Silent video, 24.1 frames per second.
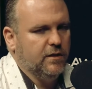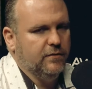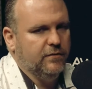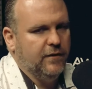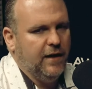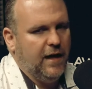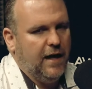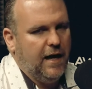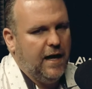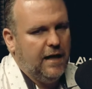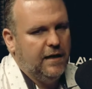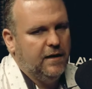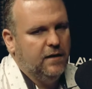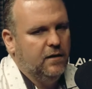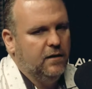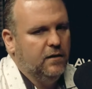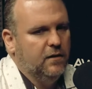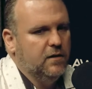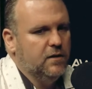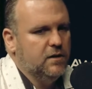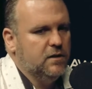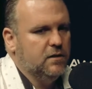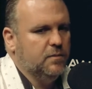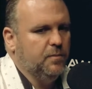have had,
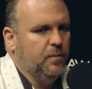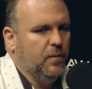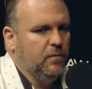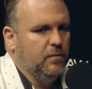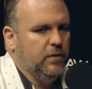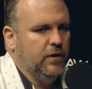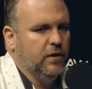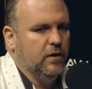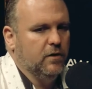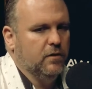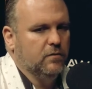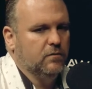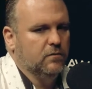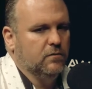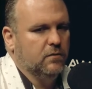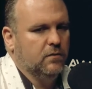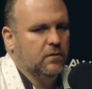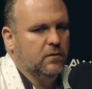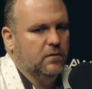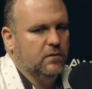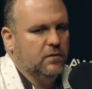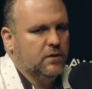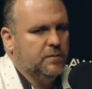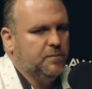you know,
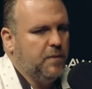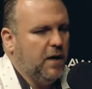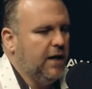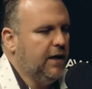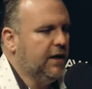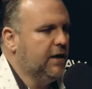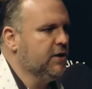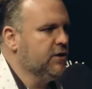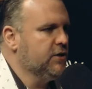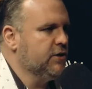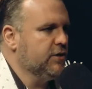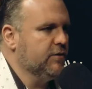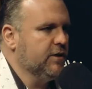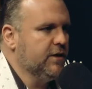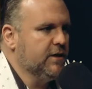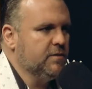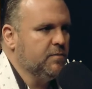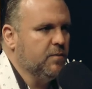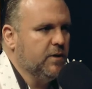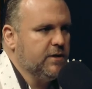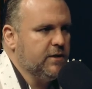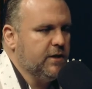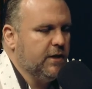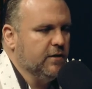spine injuries,
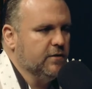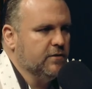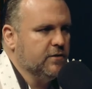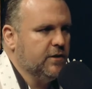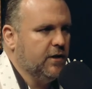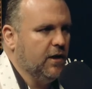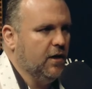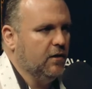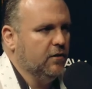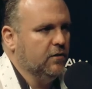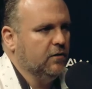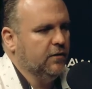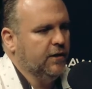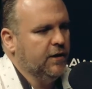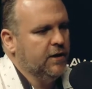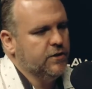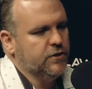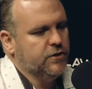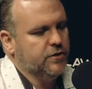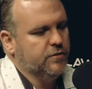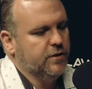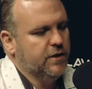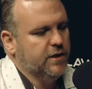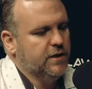musculoskeletal
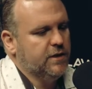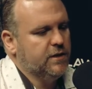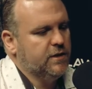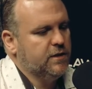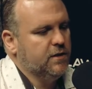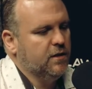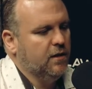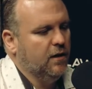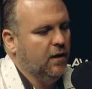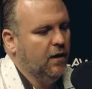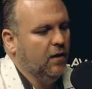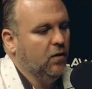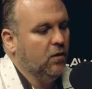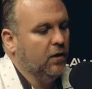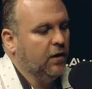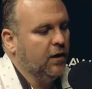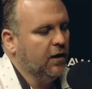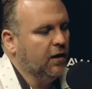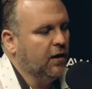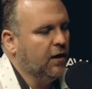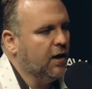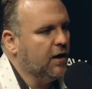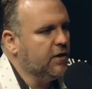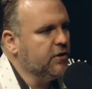injuries, uh, or
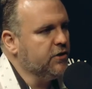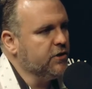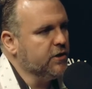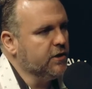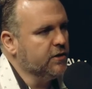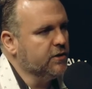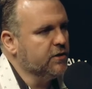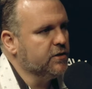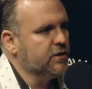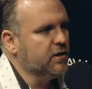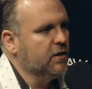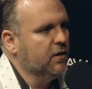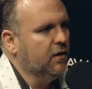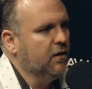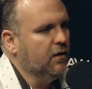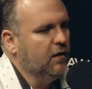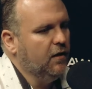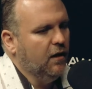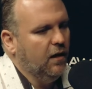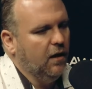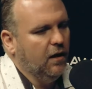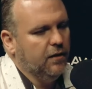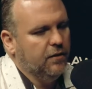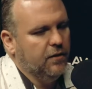concussions,
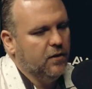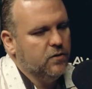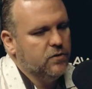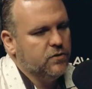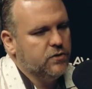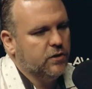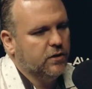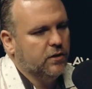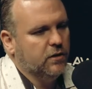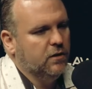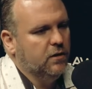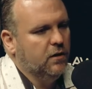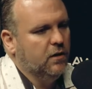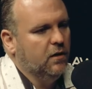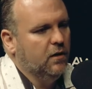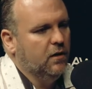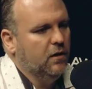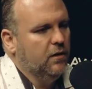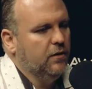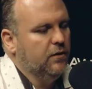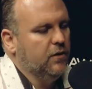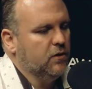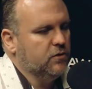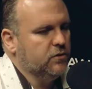uh, those are
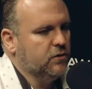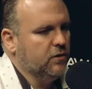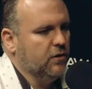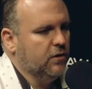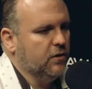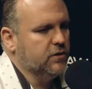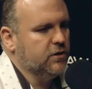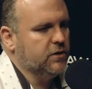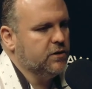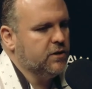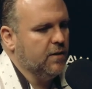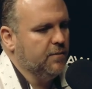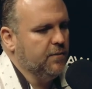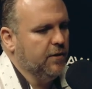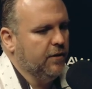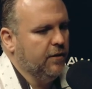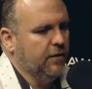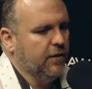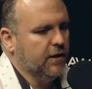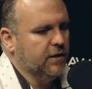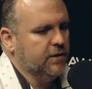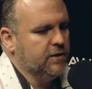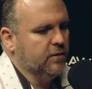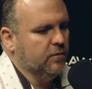those those are some of the
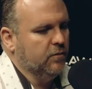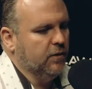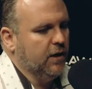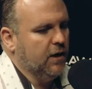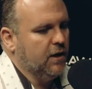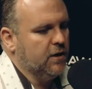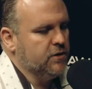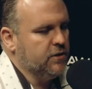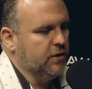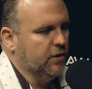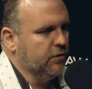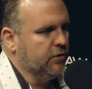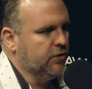things that we also